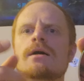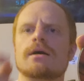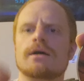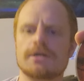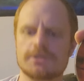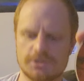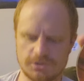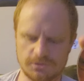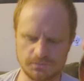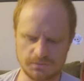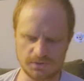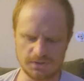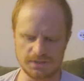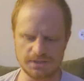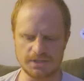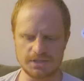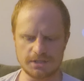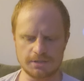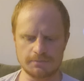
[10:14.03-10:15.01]
also
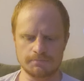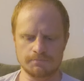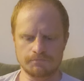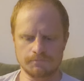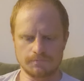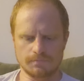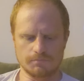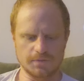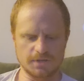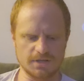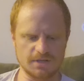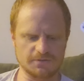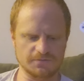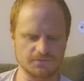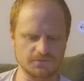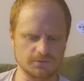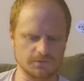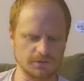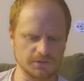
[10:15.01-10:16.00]
really good. But
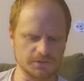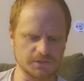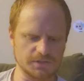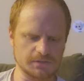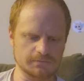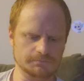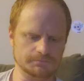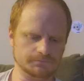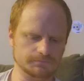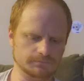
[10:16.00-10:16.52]
of course,